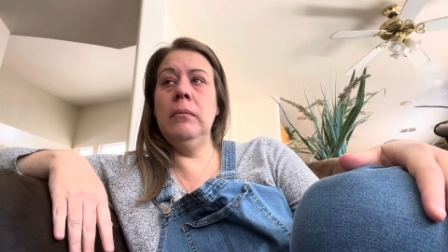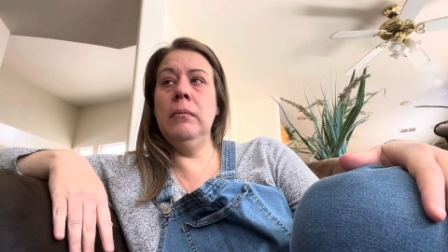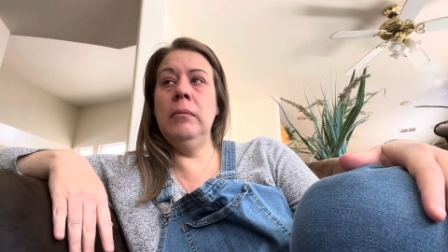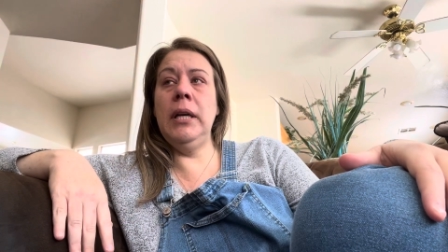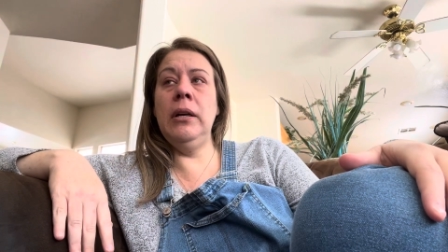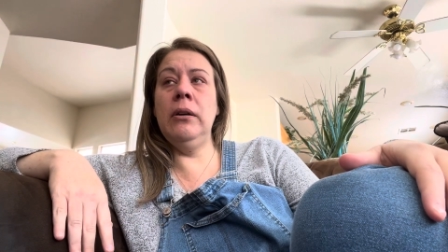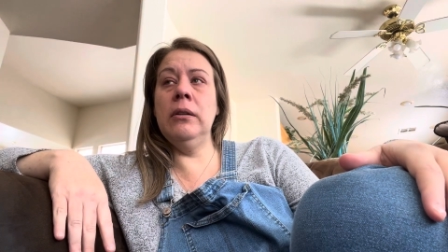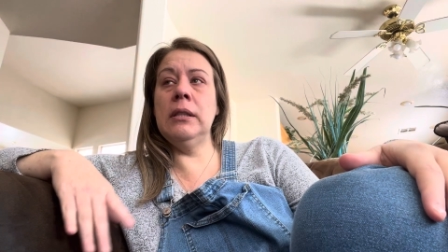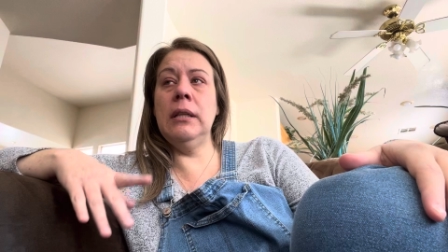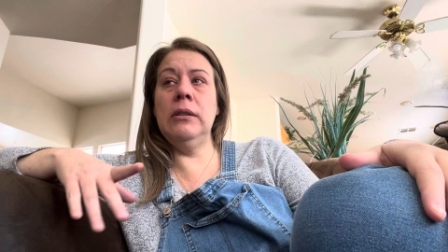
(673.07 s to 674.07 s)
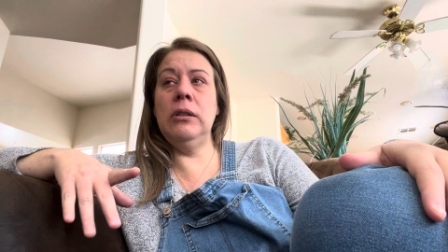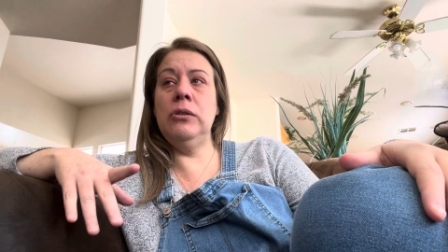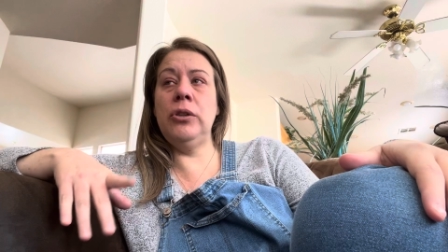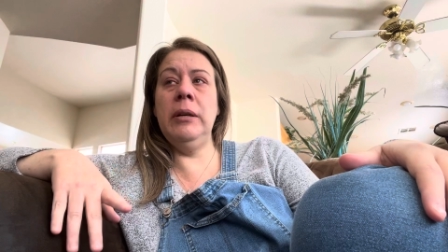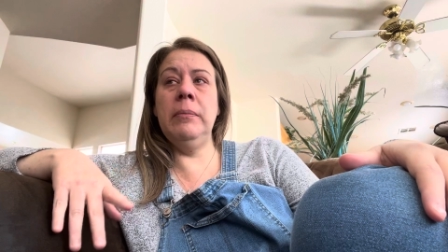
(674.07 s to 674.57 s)
my ears and
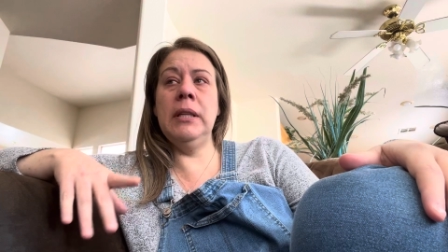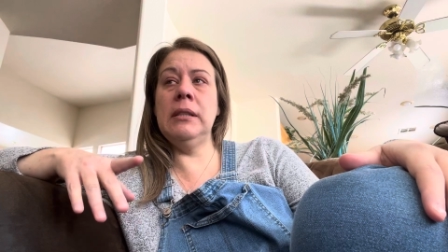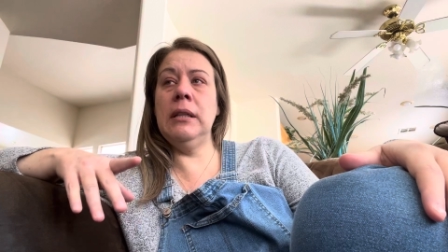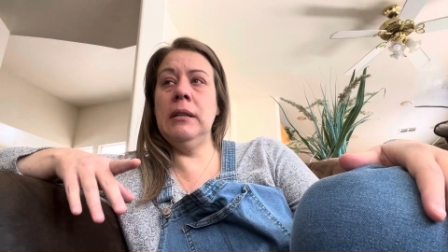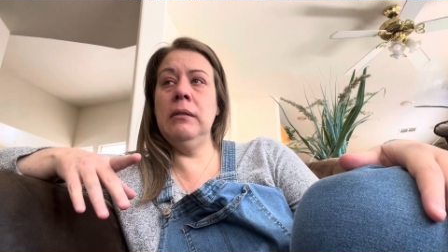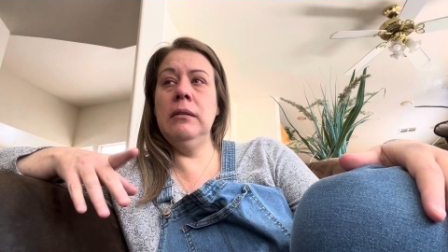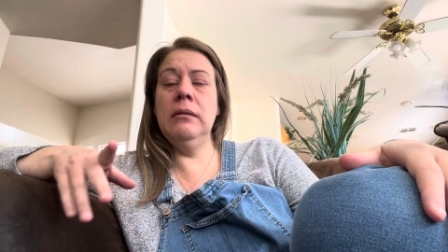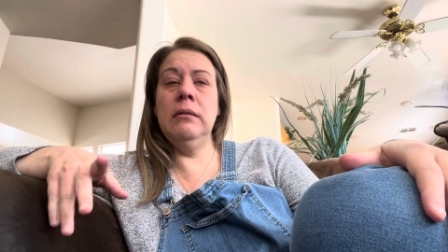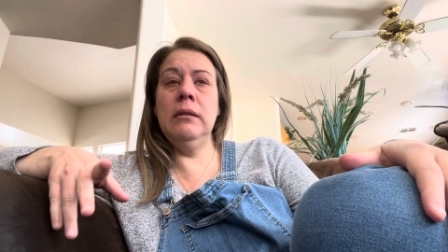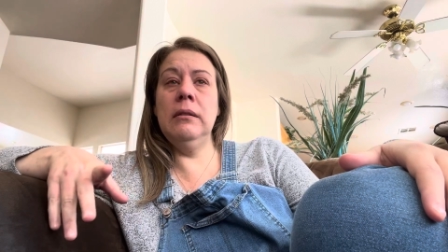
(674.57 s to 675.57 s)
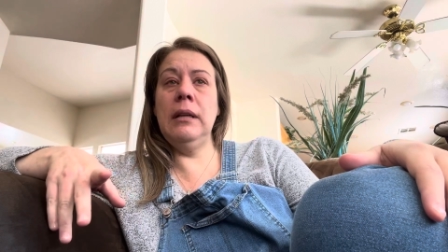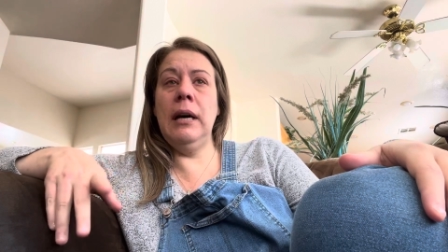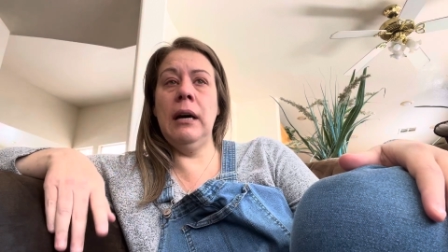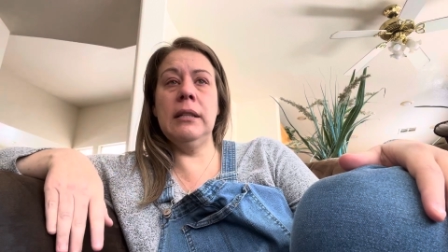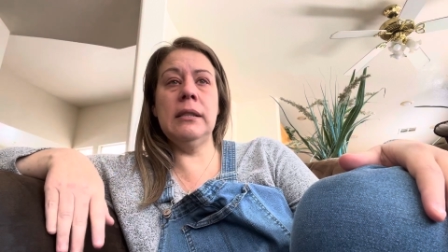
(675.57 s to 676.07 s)
treatments and
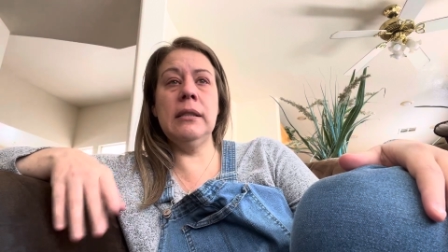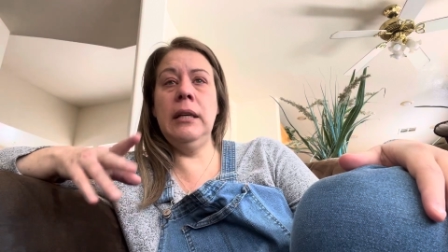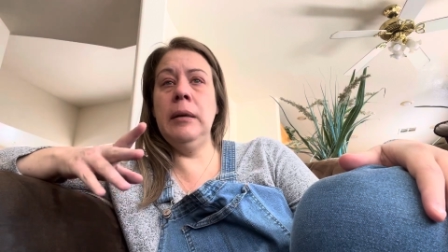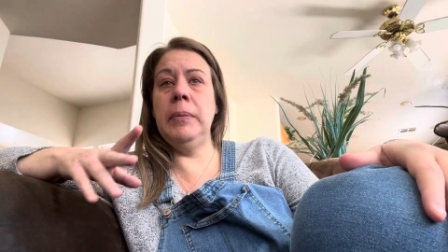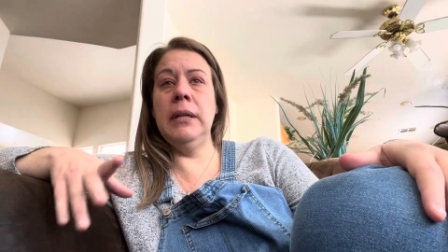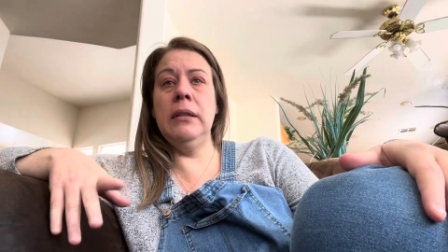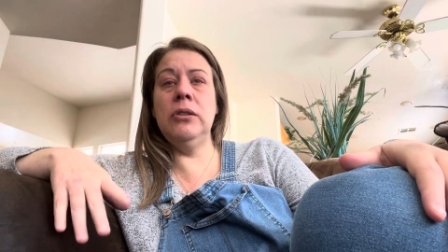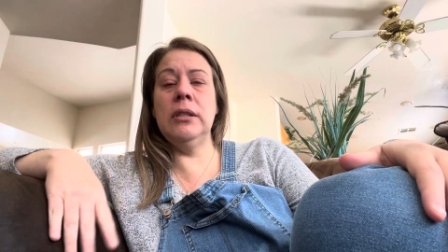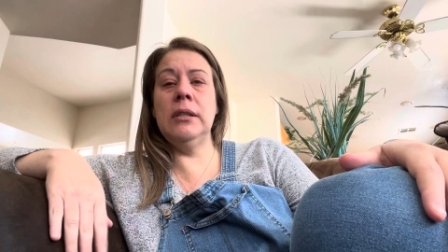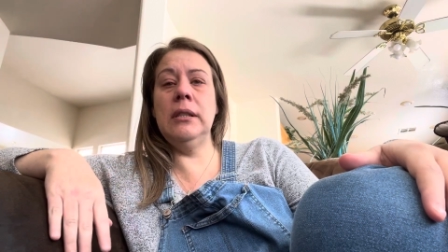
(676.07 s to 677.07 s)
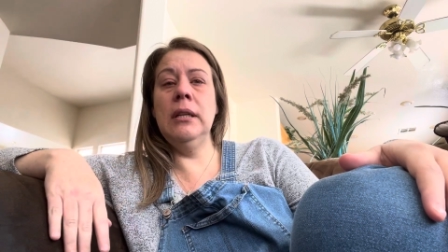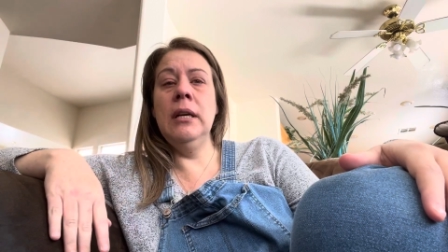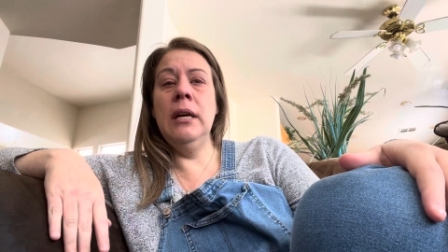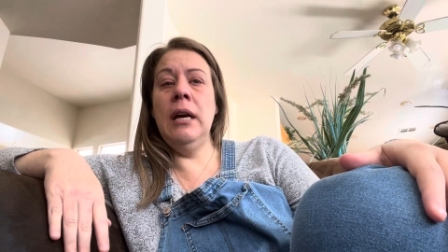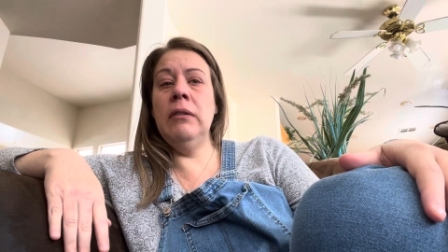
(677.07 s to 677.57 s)
how to sleep and just
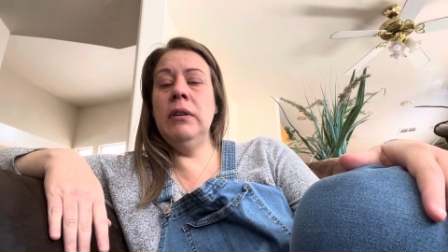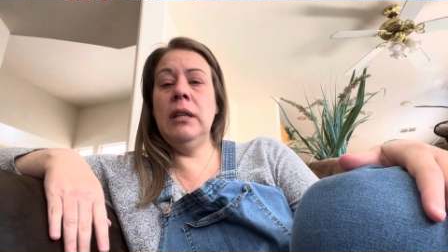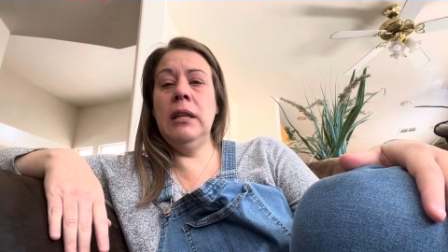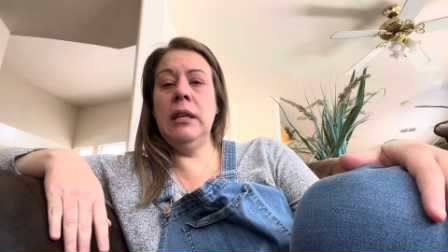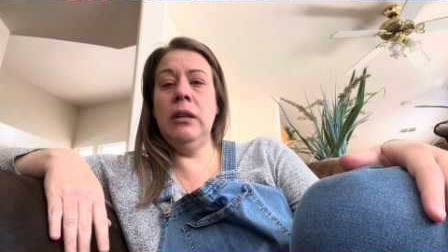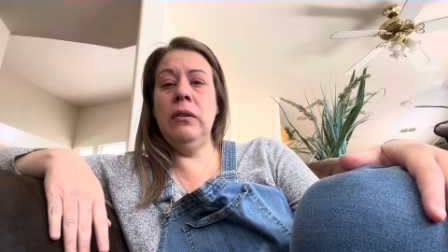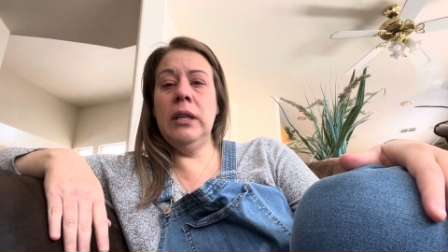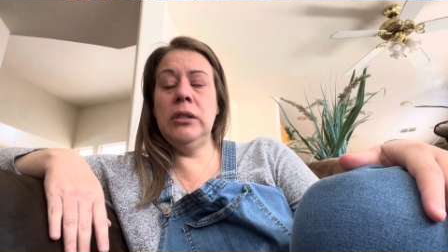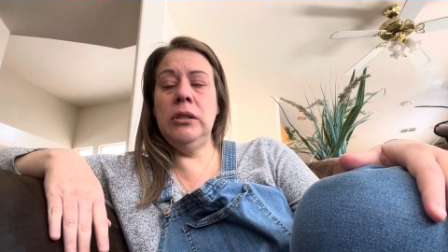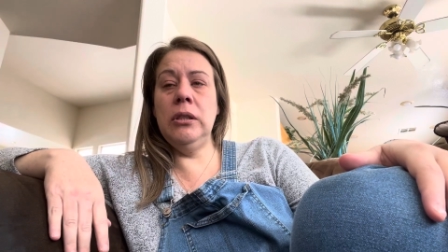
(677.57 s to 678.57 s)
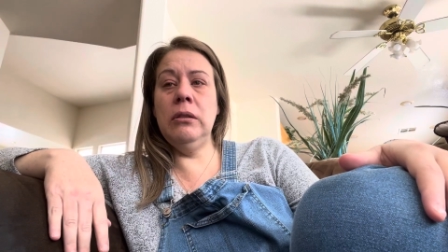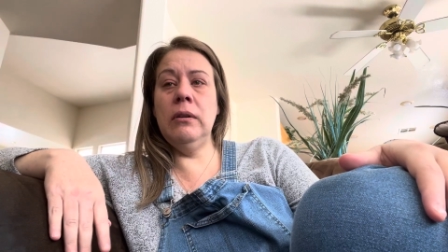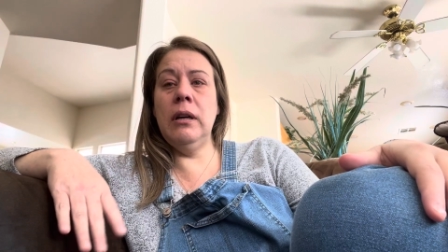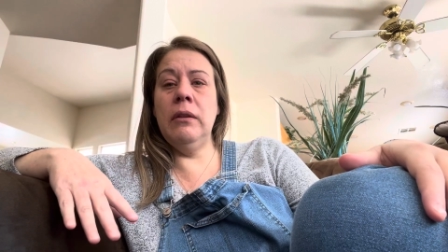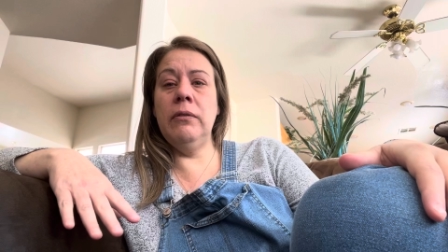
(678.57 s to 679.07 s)
everything that you guys do,
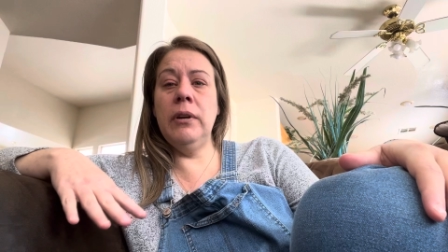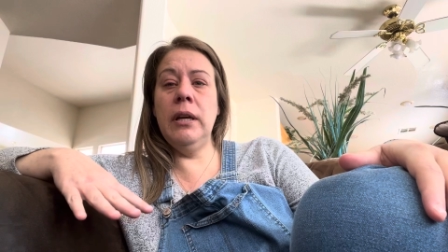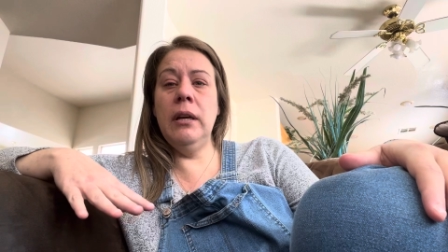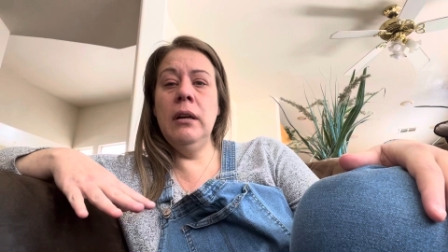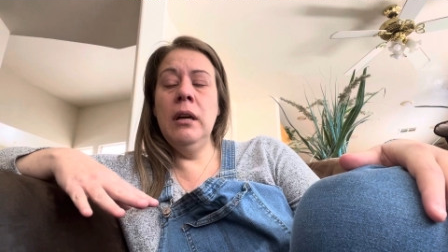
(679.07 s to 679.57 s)
every